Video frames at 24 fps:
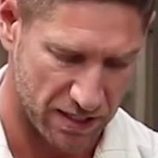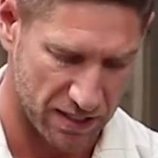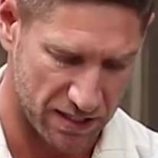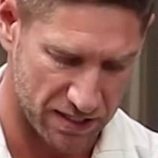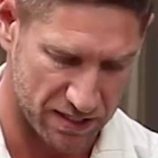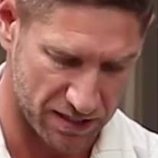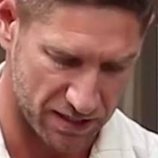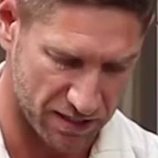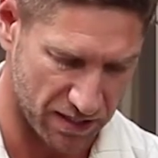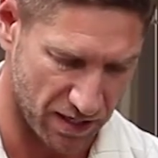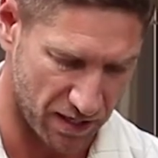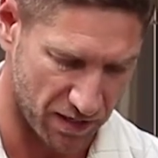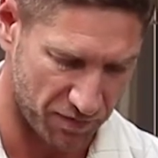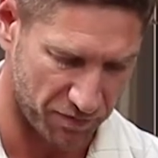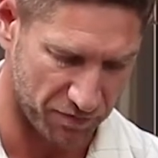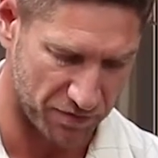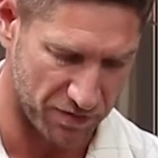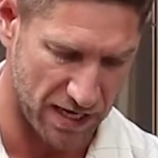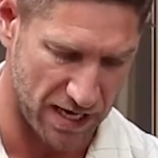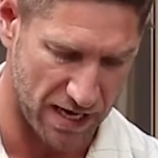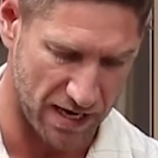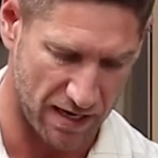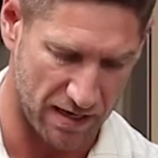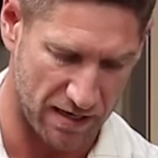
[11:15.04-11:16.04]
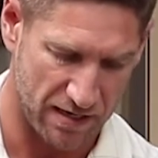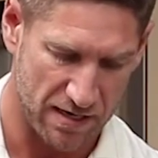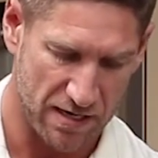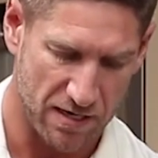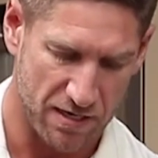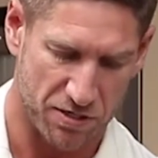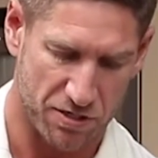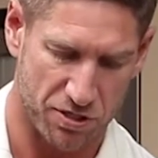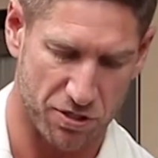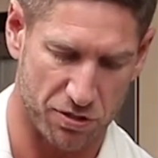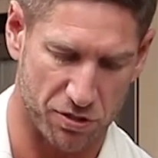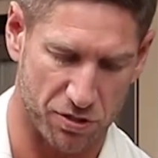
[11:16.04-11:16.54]
is enough. Now,
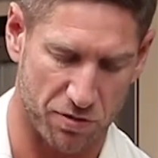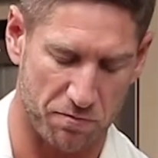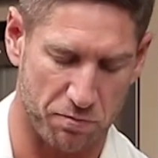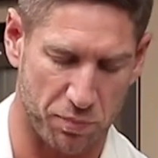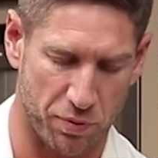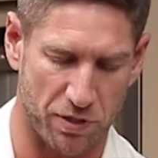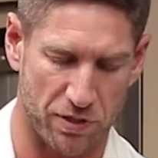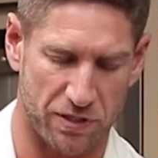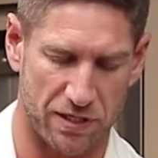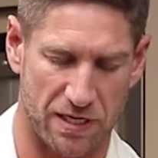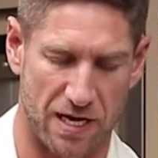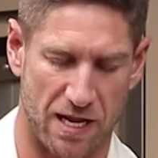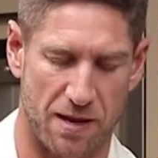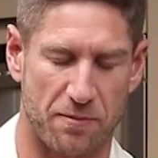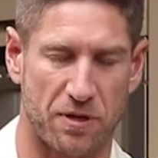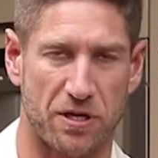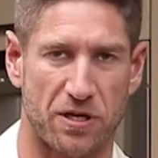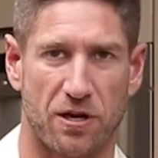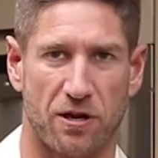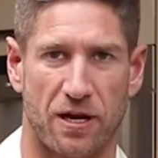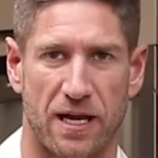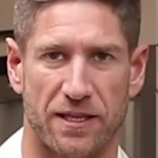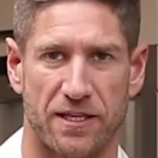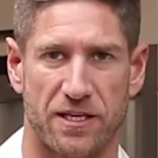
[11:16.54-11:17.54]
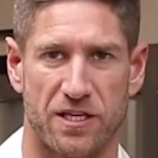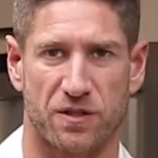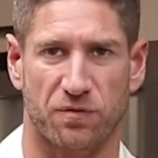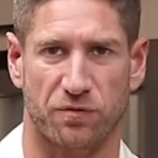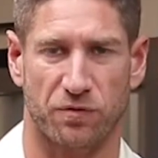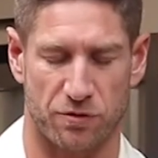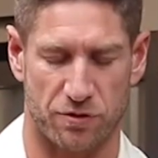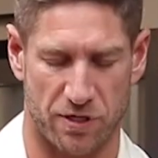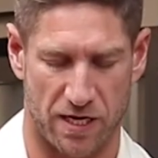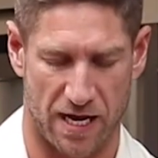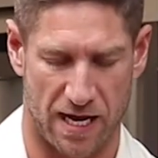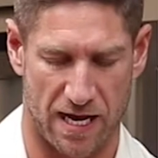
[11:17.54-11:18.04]
you can put the lemon like this
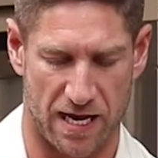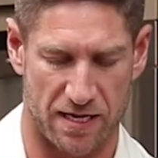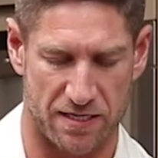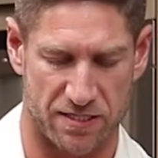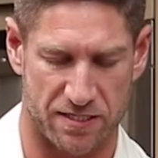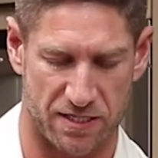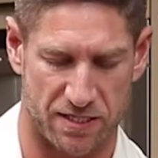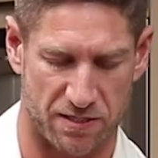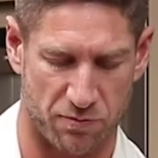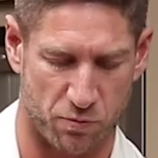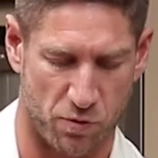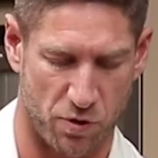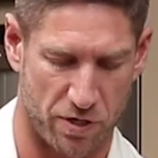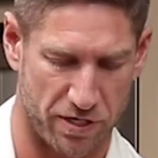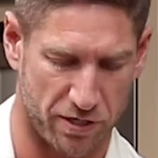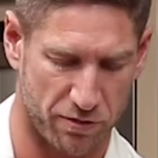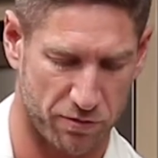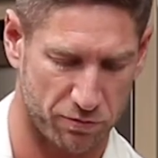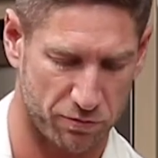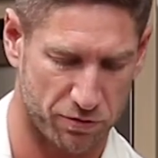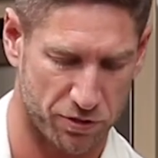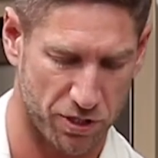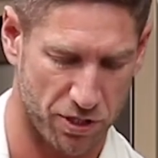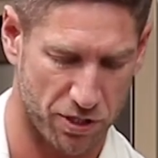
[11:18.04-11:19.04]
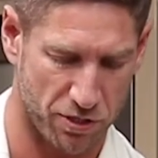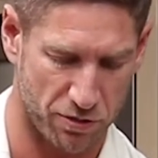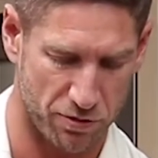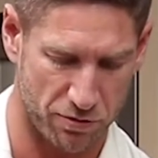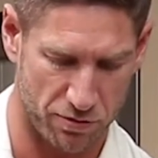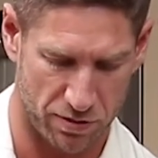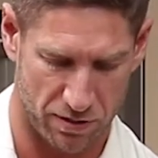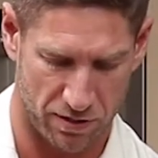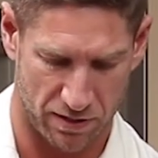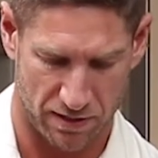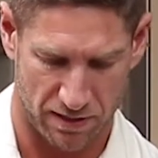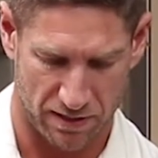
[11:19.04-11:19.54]
through your hands, and what it'll
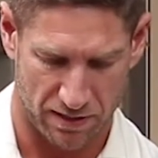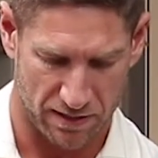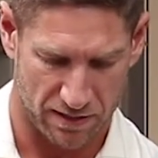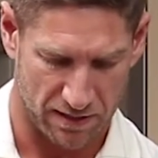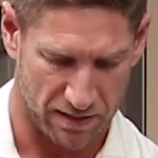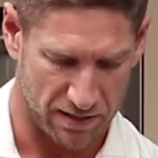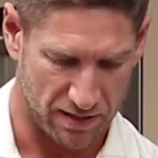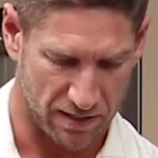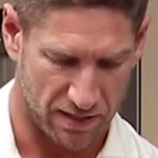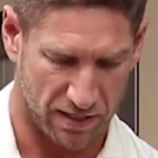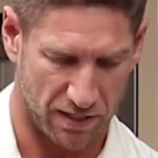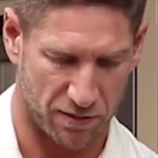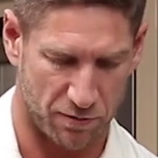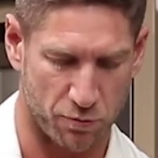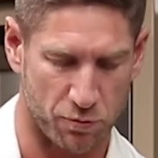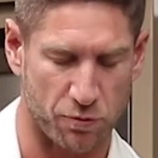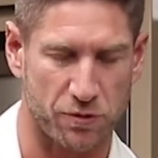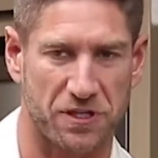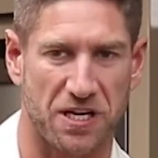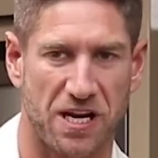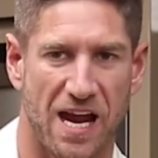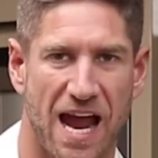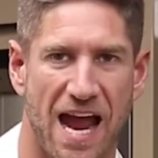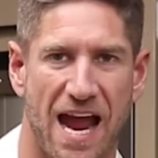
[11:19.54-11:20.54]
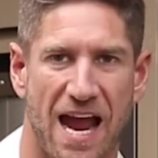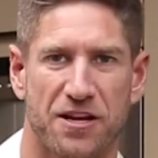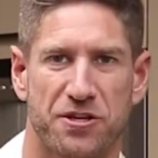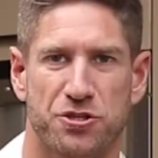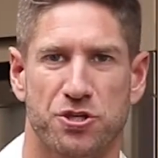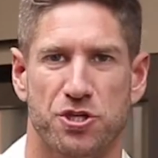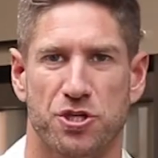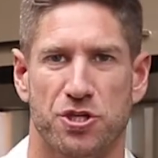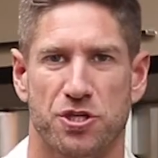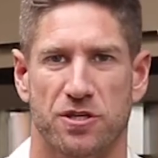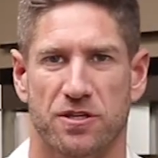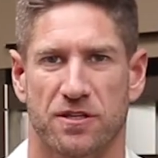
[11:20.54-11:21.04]
do, it will
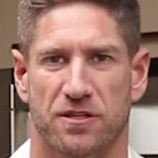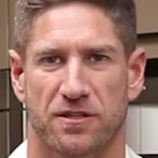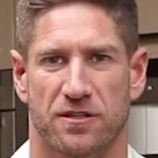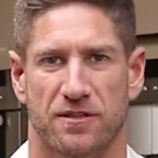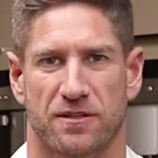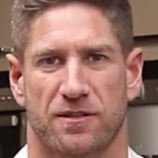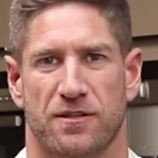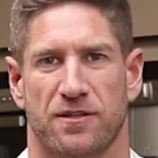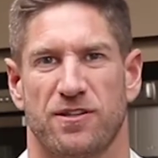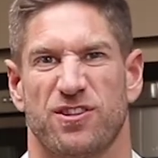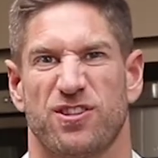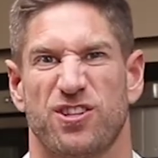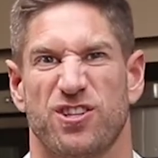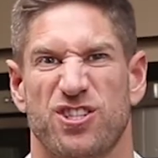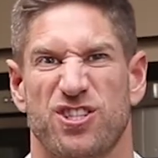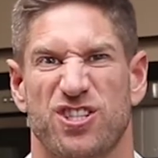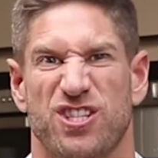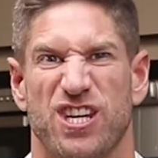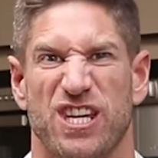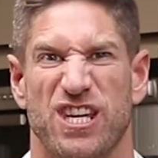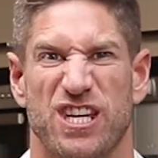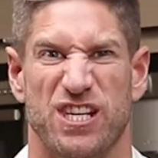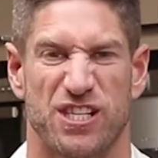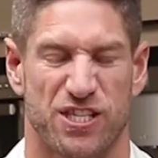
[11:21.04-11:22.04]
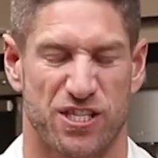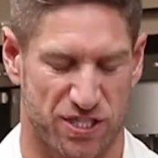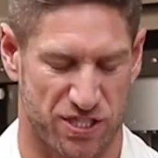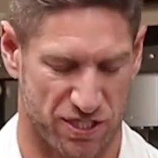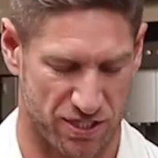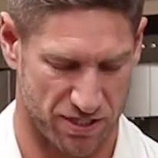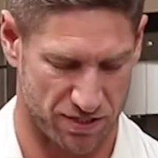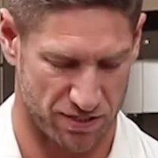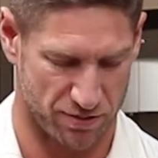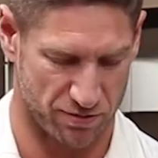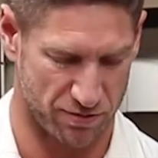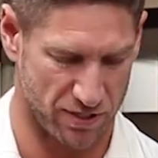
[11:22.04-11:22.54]
catch the
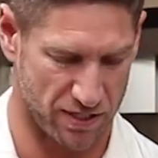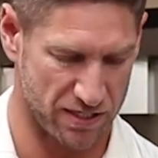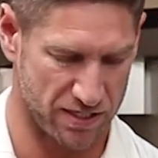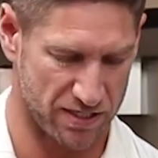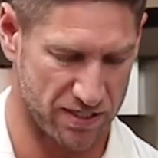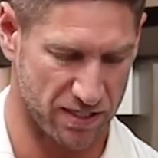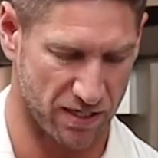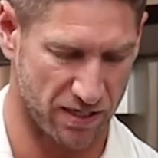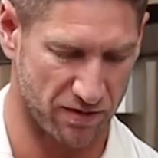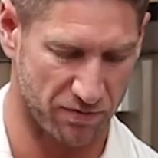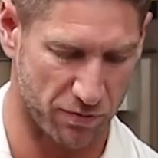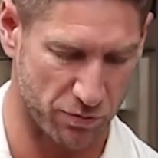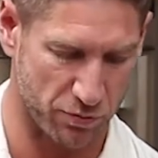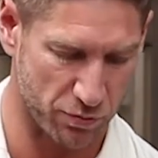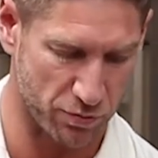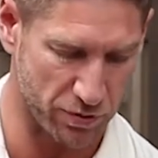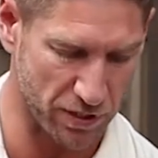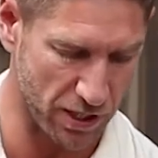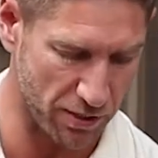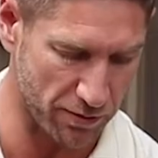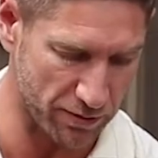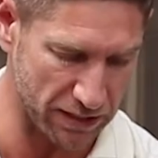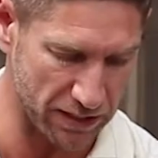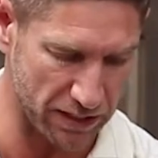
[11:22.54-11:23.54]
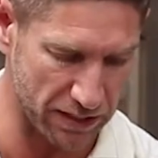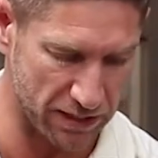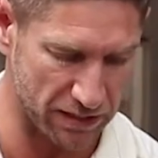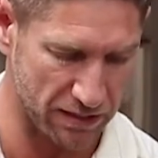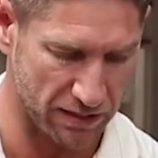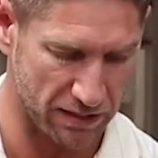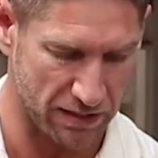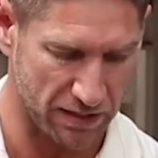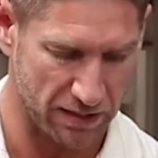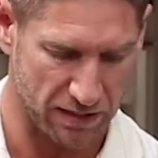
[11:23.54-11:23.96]
seeds, all right? Save them all going in